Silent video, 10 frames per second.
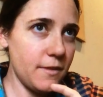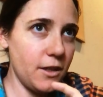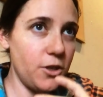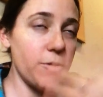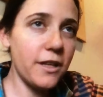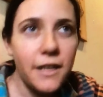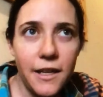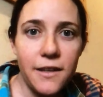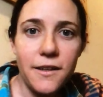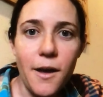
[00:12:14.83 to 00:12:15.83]

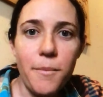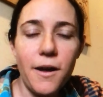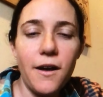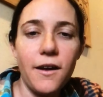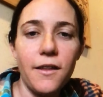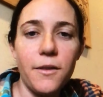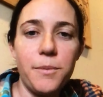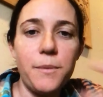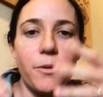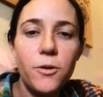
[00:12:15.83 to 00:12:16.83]
unity among the
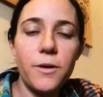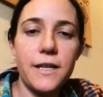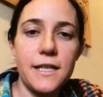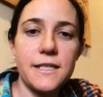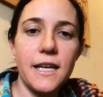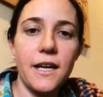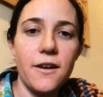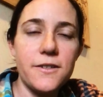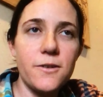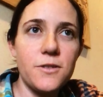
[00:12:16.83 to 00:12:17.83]
people who were dancing and
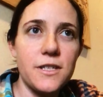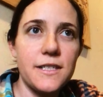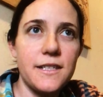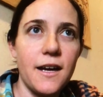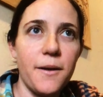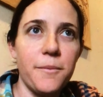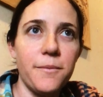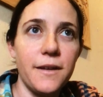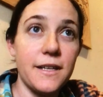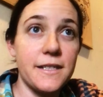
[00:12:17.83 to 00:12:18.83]
also just um,
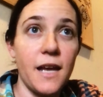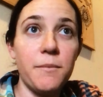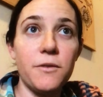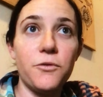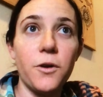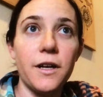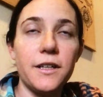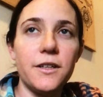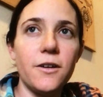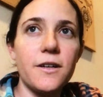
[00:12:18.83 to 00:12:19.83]
the excitement for it,
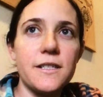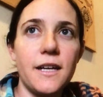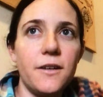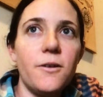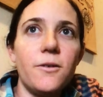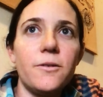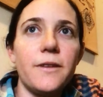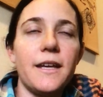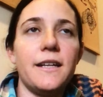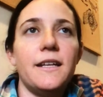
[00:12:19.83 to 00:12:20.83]
you know, because I know
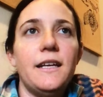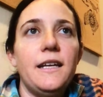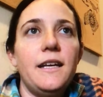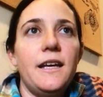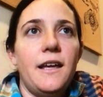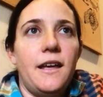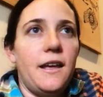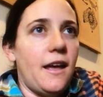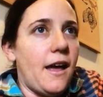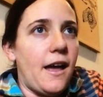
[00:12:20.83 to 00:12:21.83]
that
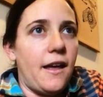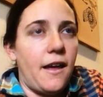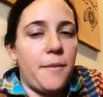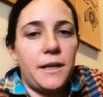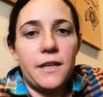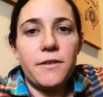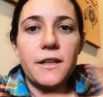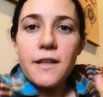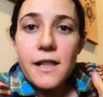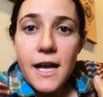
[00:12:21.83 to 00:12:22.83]
I mean, even
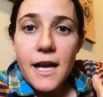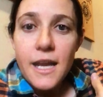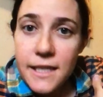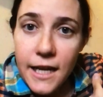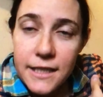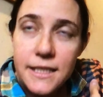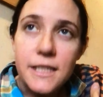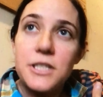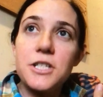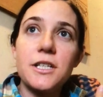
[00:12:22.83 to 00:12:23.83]
in the classes that I
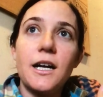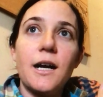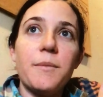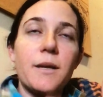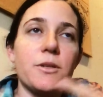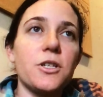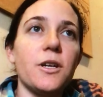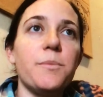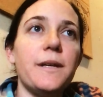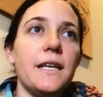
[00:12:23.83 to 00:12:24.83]
teach, um, they're
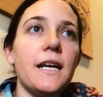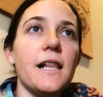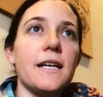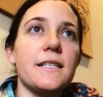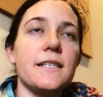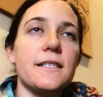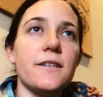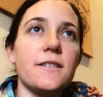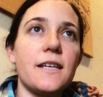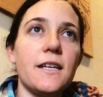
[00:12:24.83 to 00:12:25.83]
in PE classes,
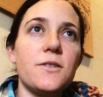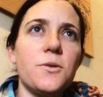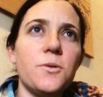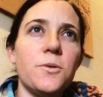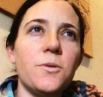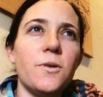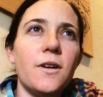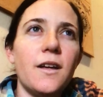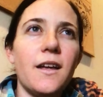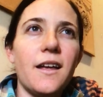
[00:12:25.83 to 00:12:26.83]
there's kids who,
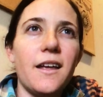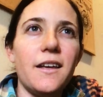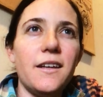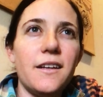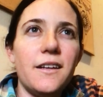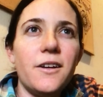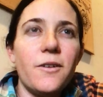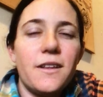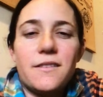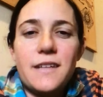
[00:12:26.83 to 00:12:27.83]
you know,
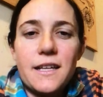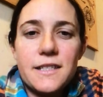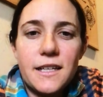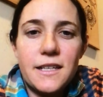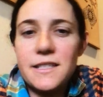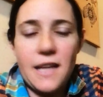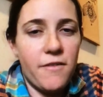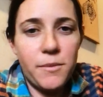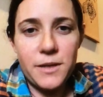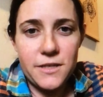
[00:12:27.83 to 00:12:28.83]
dancing is
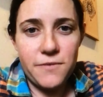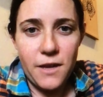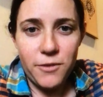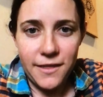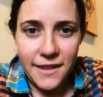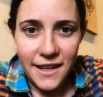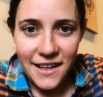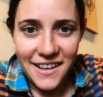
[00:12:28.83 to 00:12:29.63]
everybody's favorite thing.